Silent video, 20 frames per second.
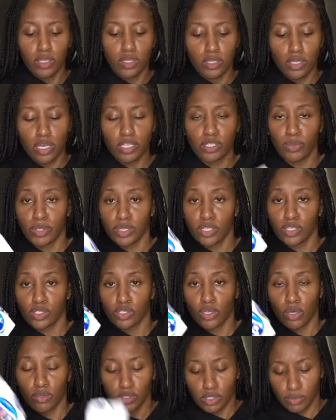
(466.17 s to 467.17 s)

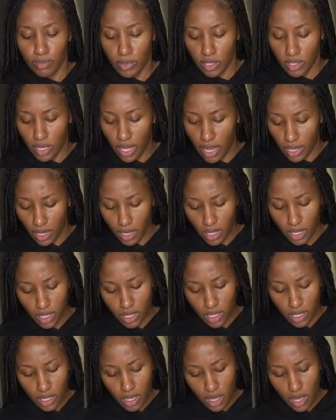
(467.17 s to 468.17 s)
Zoats smell like.
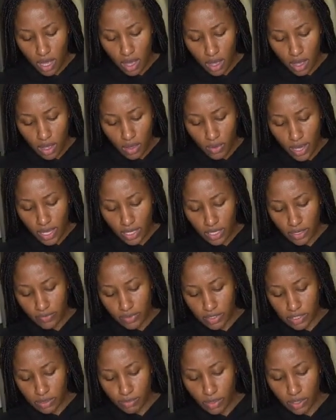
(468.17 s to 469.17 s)
Oh, I didn't
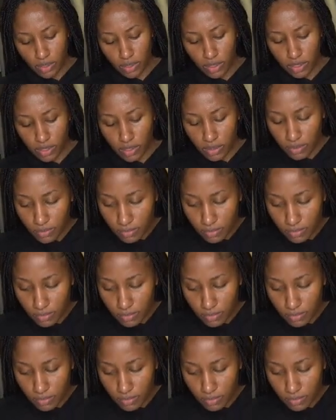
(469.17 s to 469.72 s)
even smell the